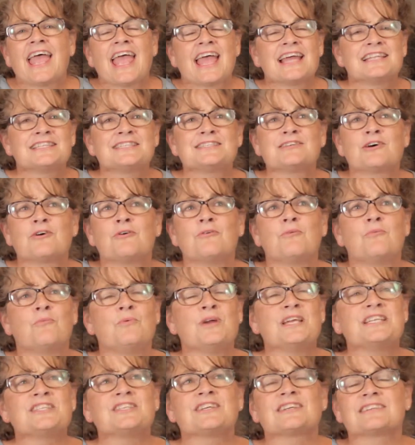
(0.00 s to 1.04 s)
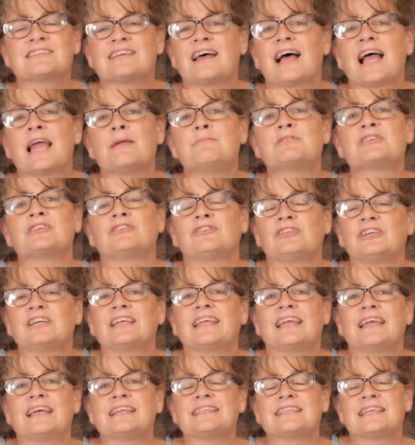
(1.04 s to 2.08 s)
And so we took time to
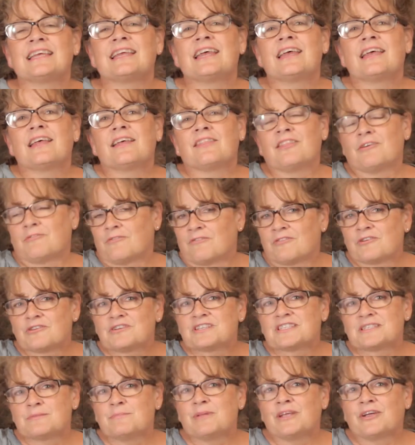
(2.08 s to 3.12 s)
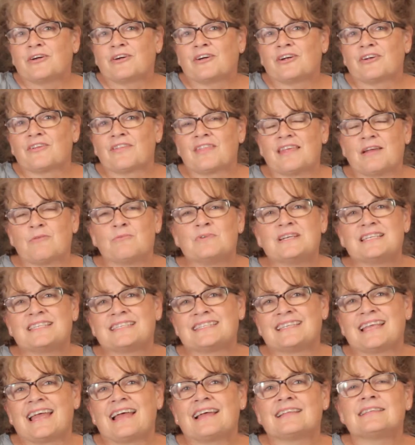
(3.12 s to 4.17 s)
look at the first mirror that we
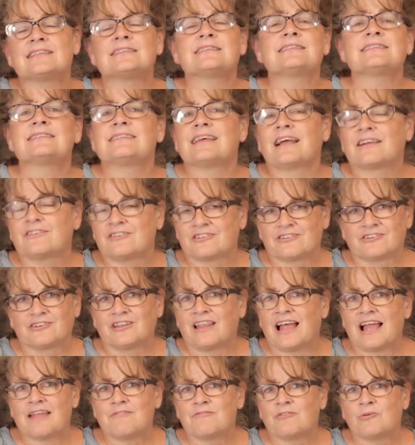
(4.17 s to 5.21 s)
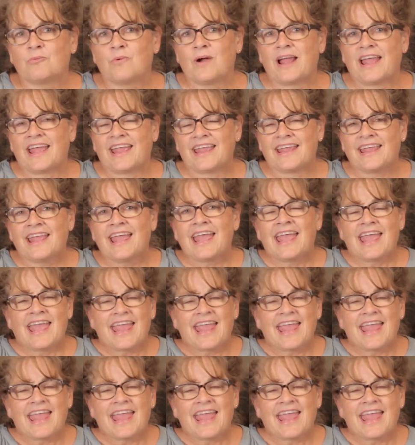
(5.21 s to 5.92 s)
said sucks your life away.